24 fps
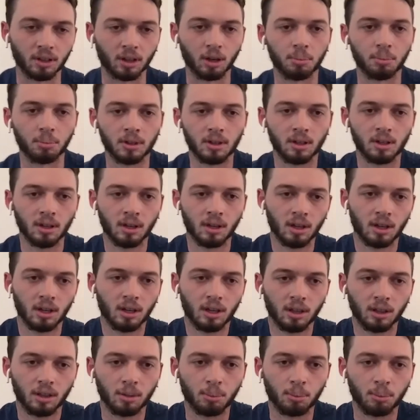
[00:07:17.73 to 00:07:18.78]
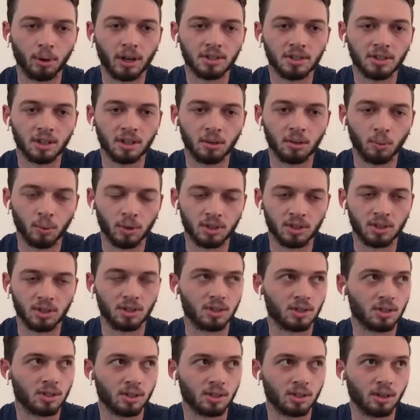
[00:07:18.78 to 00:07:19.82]
of the company. The president, which
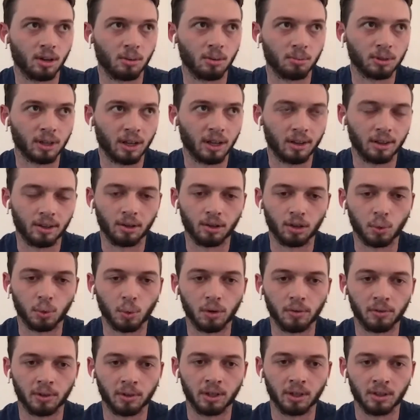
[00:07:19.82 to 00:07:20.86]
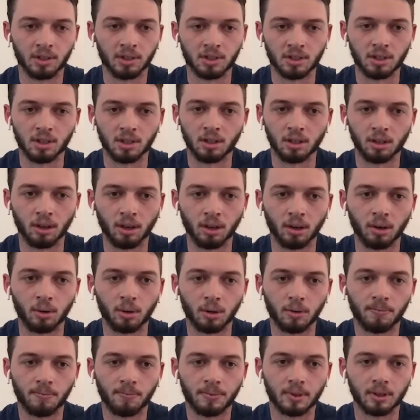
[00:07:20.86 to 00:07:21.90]
is kind of their equivalent of the
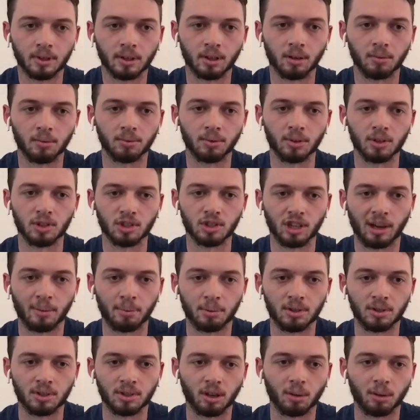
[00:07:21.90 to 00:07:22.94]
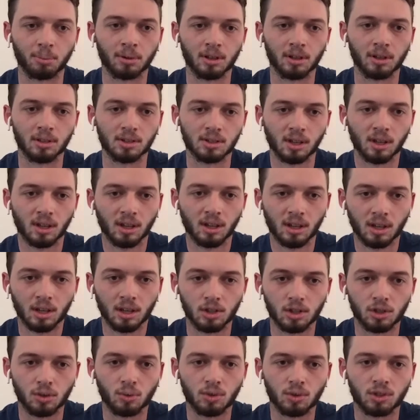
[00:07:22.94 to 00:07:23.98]
CEO for these Japanese companies,
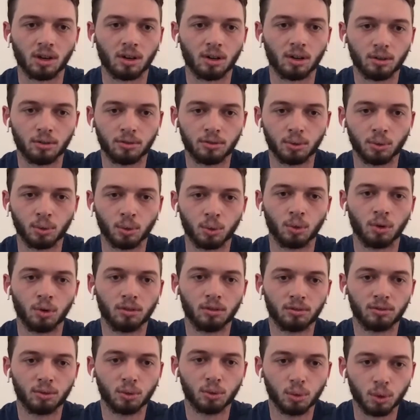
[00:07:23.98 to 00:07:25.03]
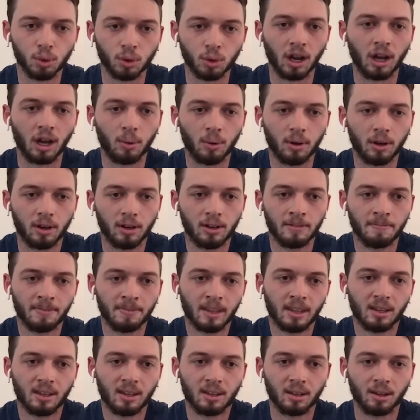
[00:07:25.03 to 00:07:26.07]
is Shuntaro Furukawa.
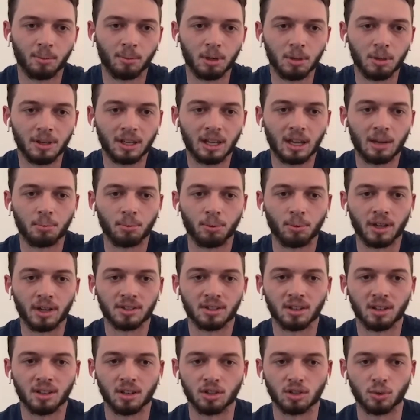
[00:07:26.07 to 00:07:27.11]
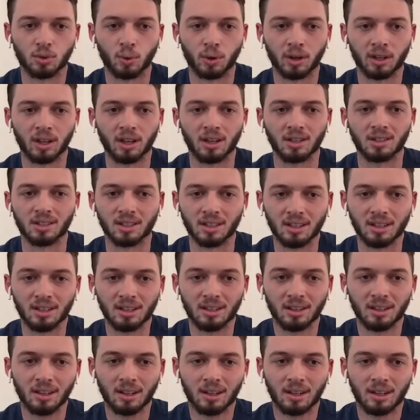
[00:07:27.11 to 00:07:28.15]
He became president in
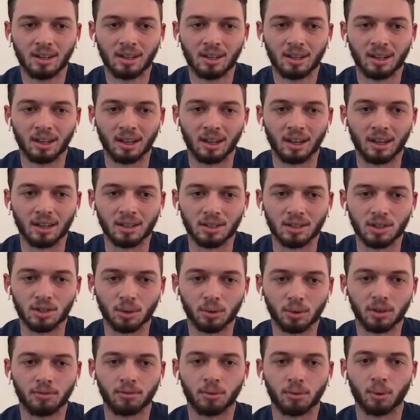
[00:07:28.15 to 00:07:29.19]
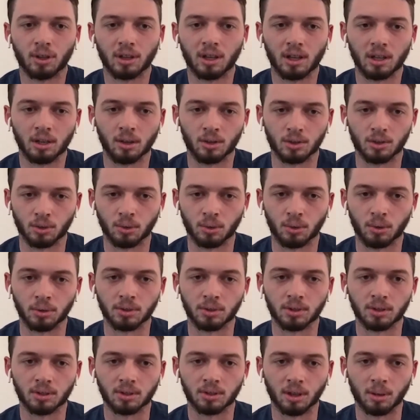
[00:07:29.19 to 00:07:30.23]
2018, and he's only 48 years
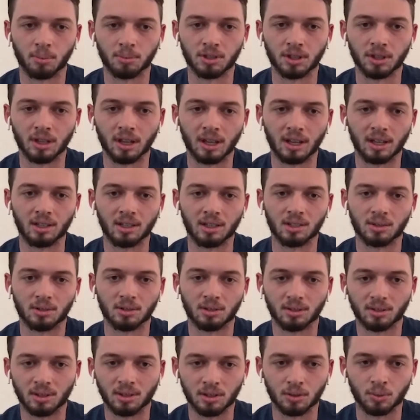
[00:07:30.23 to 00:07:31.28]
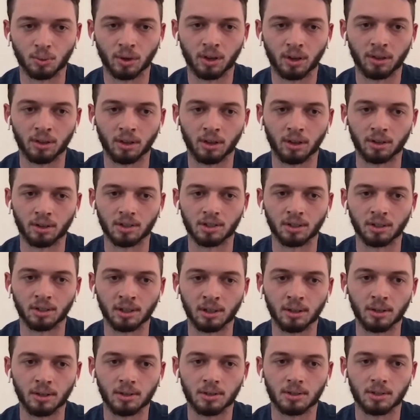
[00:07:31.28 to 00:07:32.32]
old today. He's one of the youngest
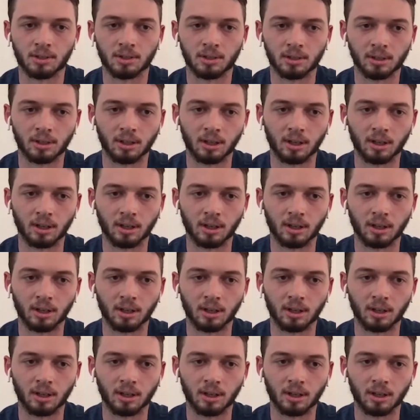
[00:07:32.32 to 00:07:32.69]
leaders,